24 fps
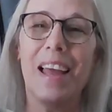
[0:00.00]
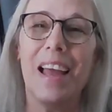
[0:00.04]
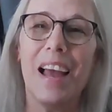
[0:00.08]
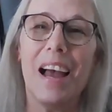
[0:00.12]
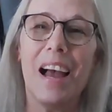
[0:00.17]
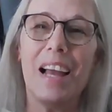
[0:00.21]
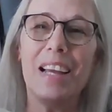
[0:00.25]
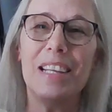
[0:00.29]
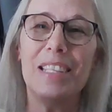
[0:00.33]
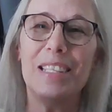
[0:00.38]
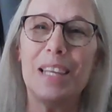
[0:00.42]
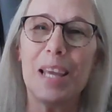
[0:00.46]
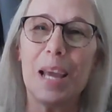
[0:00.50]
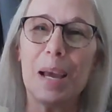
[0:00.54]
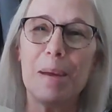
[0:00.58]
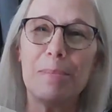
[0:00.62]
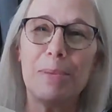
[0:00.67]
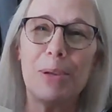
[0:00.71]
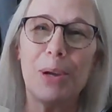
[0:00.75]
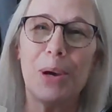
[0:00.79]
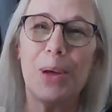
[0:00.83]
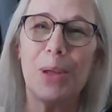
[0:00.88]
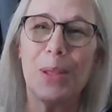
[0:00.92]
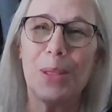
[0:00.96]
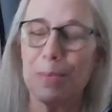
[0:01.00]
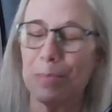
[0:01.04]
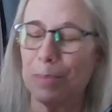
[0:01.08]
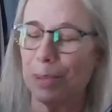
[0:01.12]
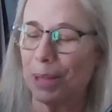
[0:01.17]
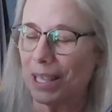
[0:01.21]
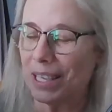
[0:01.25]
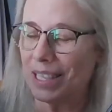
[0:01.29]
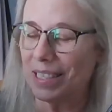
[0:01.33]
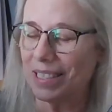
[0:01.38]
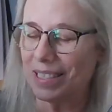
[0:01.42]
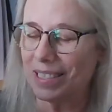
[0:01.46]
I tabbed all the
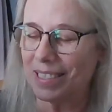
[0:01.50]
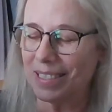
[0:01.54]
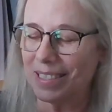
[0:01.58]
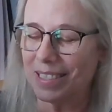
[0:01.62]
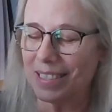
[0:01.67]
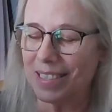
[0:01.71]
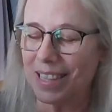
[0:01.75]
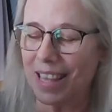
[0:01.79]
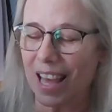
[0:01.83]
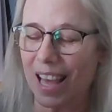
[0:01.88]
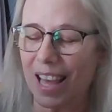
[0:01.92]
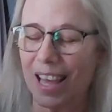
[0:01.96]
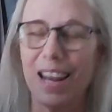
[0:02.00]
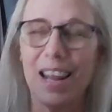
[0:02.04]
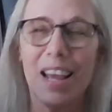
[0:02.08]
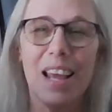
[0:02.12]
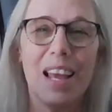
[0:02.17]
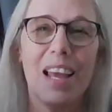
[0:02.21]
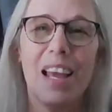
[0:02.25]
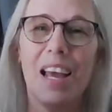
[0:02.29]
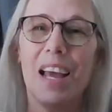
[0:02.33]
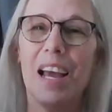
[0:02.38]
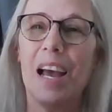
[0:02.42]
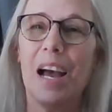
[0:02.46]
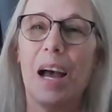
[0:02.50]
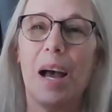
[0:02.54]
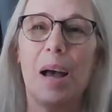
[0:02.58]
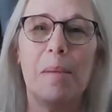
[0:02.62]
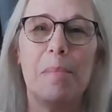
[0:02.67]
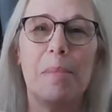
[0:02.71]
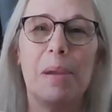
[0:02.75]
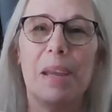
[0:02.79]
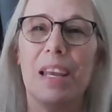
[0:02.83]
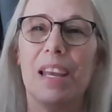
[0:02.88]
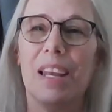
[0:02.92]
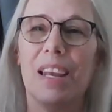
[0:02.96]
places that, I
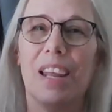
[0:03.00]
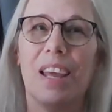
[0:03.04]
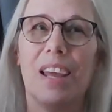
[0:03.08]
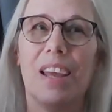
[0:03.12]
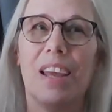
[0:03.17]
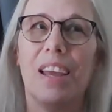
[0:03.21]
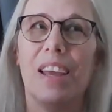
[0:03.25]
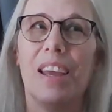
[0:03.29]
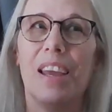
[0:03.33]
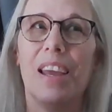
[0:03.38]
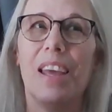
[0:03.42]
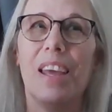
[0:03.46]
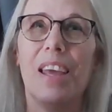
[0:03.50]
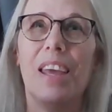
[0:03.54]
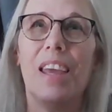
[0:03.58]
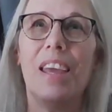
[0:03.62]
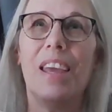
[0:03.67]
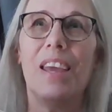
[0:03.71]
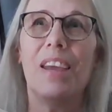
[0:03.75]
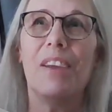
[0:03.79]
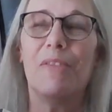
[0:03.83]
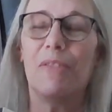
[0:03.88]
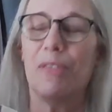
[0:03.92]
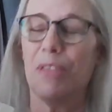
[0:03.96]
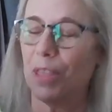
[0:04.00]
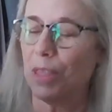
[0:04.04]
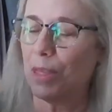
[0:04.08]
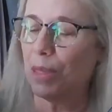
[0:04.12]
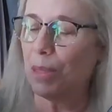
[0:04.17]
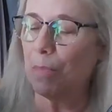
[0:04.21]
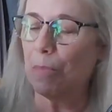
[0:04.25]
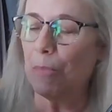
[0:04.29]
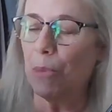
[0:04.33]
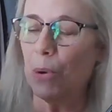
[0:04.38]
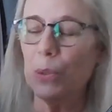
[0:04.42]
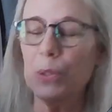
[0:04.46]
mean, if
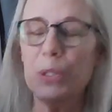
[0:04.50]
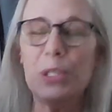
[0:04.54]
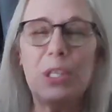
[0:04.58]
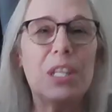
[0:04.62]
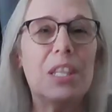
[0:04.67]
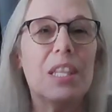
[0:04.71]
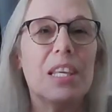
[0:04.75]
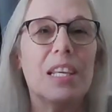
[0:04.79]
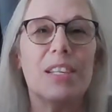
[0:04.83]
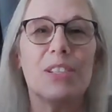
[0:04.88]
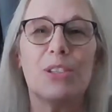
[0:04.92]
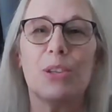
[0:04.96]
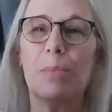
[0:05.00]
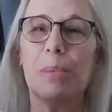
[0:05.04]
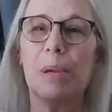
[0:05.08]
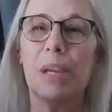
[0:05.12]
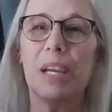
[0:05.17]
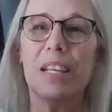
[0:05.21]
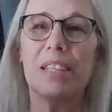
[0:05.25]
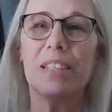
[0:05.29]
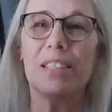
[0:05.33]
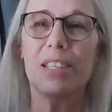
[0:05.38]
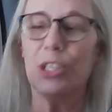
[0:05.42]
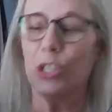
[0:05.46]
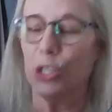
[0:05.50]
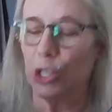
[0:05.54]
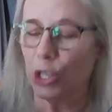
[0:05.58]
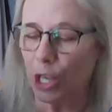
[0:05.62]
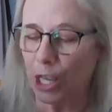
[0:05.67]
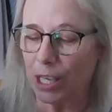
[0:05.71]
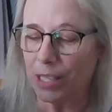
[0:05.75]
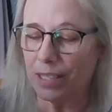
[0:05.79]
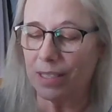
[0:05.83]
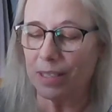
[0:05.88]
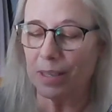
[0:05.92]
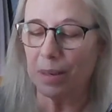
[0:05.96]
most of these are because they
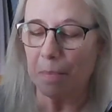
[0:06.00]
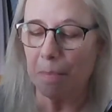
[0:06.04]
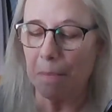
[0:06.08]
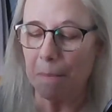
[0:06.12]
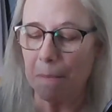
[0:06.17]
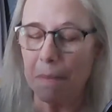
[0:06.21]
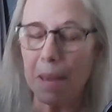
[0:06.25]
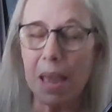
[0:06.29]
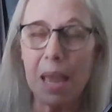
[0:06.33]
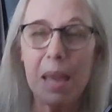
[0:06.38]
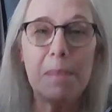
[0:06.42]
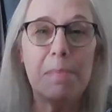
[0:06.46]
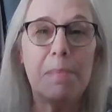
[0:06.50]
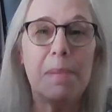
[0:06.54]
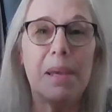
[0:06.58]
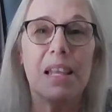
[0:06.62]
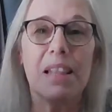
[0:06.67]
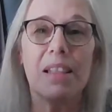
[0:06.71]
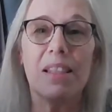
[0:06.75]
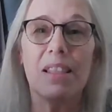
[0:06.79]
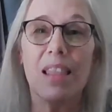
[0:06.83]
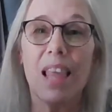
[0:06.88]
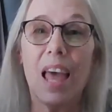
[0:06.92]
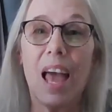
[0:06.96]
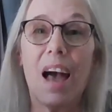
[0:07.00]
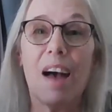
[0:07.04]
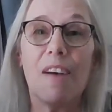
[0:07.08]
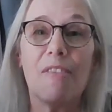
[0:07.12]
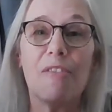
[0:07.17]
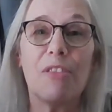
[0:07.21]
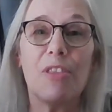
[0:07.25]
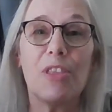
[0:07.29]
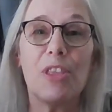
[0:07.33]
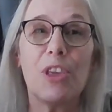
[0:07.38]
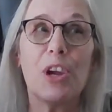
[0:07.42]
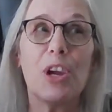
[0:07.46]
just made me laugh.
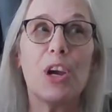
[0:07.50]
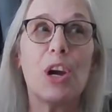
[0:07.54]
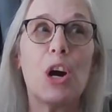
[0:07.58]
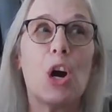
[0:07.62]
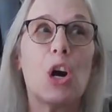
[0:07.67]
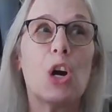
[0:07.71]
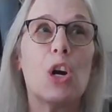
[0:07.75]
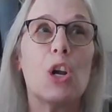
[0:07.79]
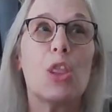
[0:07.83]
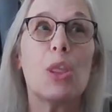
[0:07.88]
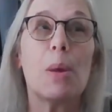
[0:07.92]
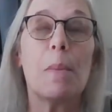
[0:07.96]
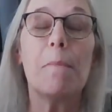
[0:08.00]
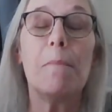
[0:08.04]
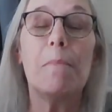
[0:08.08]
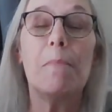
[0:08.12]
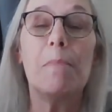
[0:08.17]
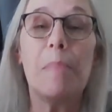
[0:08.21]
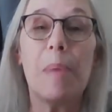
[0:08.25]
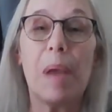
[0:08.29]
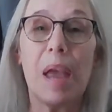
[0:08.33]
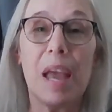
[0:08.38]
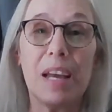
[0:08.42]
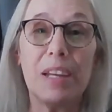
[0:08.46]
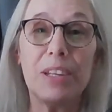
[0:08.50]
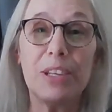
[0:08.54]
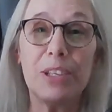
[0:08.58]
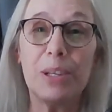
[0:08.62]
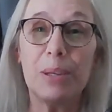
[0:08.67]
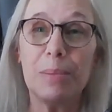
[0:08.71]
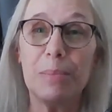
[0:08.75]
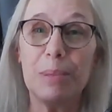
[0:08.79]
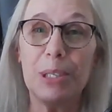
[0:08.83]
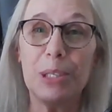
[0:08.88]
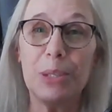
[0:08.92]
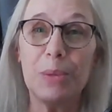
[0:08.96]
The banter
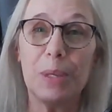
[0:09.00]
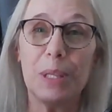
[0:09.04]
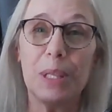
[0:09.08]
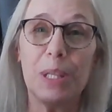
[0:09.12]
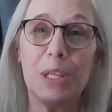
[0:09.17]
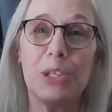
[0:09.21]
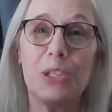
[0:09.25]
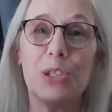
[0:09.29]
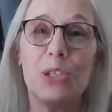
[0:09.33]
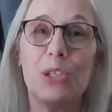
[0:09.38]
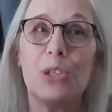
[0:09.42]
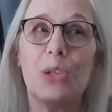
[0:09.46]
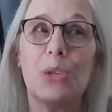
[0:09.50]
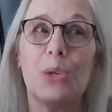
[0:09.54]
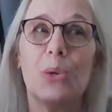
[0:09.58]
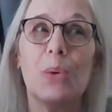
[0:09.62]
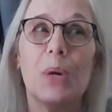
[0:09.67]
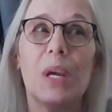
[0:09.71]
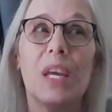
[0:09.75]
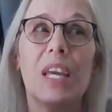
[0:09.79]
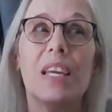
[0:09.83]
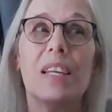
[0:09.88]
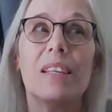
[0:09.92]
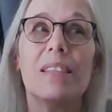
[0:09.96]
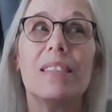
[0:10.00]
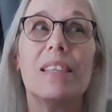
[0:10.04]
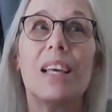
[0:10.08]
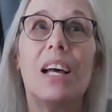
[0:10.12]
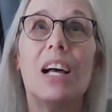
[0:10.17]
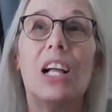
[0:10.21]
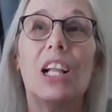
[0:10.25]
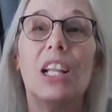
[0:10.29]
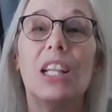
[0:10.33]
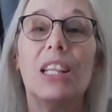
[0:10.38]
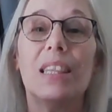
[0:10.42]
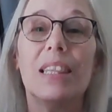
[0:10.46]
between these two is
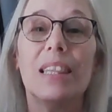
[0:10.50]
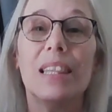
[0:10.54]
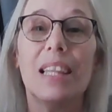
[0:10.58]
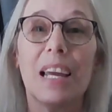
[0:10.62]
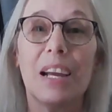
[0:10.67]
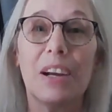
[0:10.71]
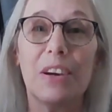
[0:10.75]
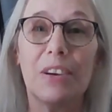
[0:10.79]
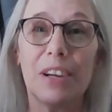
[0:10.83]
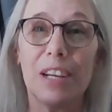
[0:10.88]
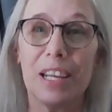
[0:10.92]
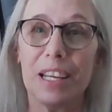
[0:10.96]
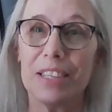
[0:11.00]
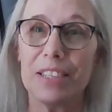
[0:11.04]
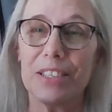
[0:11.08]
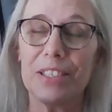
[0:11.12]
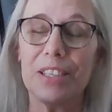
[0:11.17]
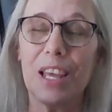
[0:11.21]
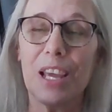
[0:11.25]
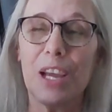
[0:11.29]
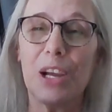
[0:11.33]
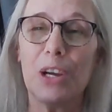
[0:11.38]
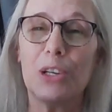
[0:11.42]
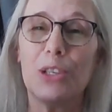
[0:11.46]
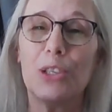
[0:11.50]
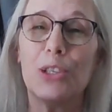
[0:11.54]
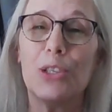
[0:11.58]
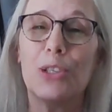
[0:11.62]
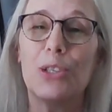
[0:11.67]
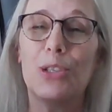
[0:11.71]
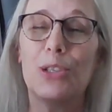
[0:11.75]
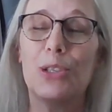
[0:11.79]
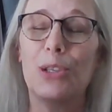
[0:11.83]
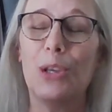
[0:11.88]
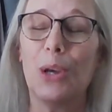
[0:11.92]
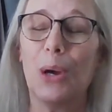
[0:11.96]
hilarious. They are
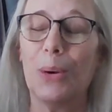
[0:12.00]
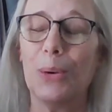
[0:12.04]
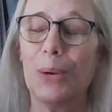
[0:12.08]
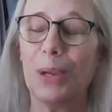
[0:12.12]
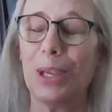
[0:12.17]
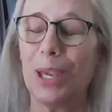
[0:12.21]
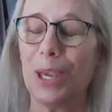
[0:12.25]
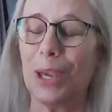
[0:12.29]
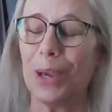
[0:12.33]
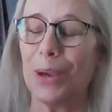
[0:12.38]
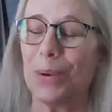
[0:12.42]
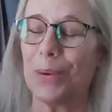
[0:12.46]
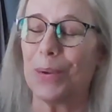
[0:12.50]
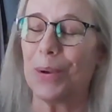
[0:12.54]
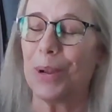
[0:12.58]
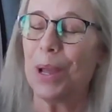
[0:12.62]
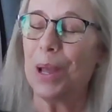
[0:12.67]
so cute.